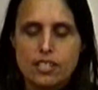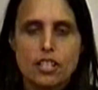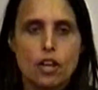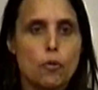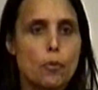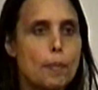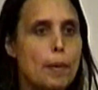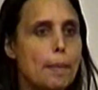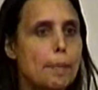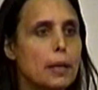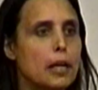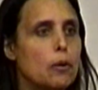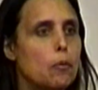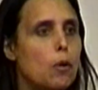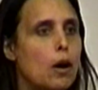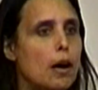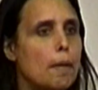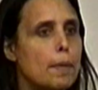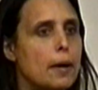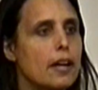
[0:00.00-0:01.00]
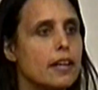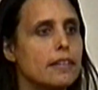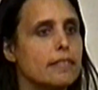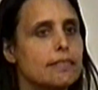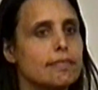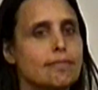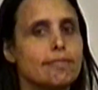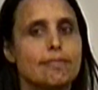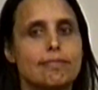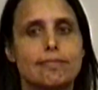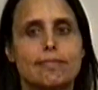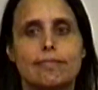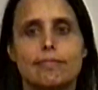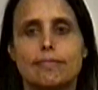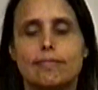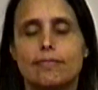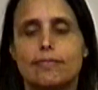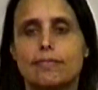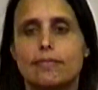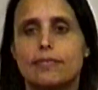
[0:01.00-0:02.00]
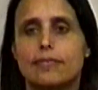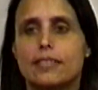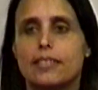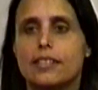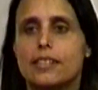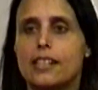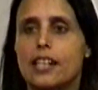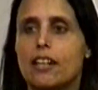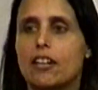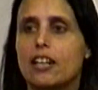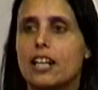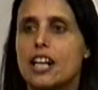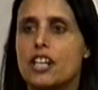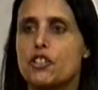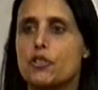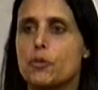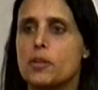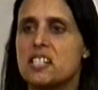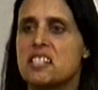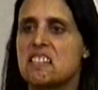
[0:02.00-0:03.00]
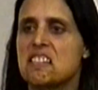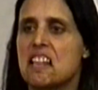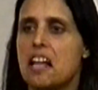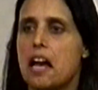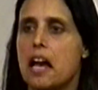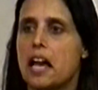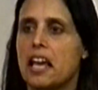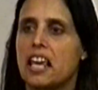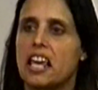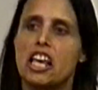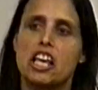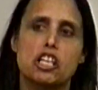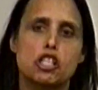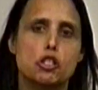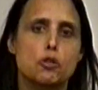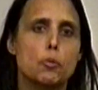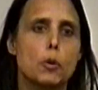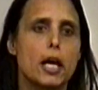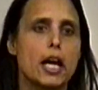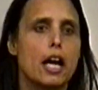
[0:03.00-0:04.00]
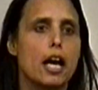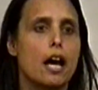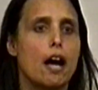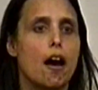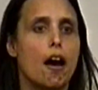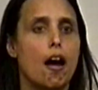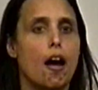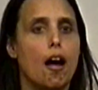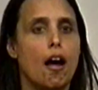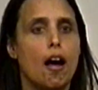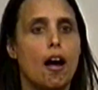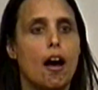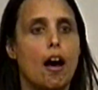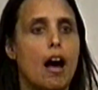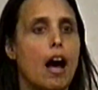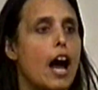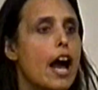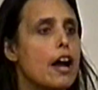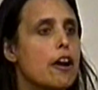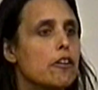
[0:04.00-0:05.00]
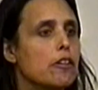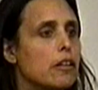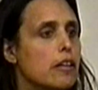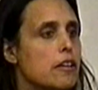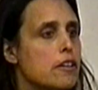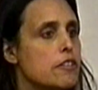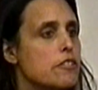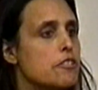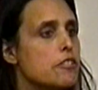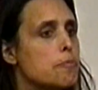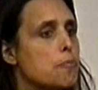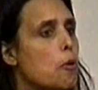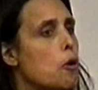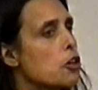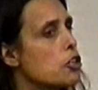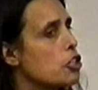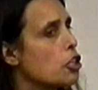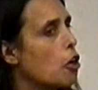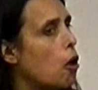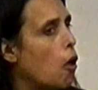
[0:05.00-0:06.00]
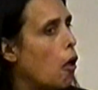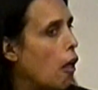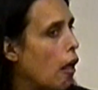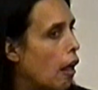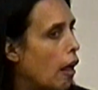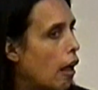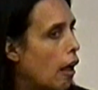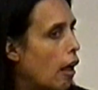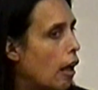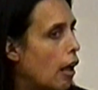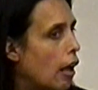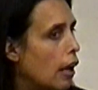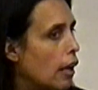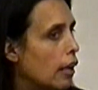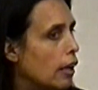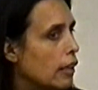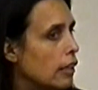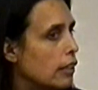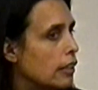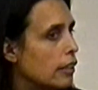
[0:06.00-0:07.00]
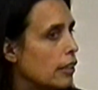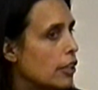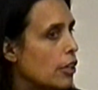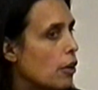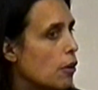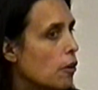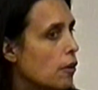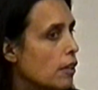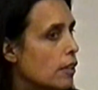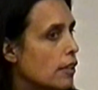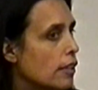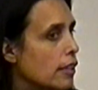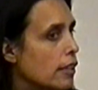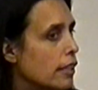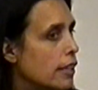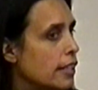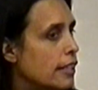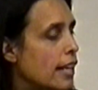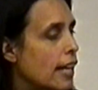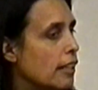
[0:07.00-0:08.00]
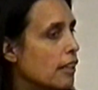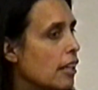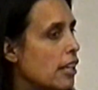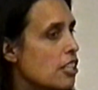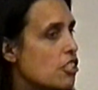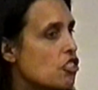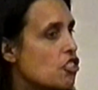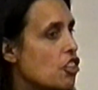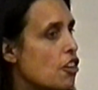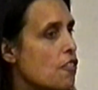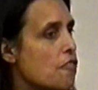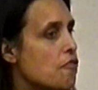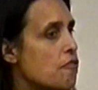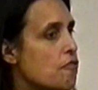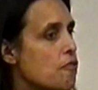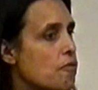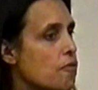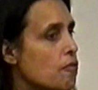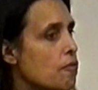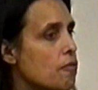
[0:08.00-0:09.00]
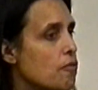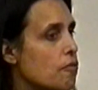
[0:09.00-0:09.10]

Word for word: So Republic of Walmart, little countries like Israel, Ireland, Portugal, you know, in that list of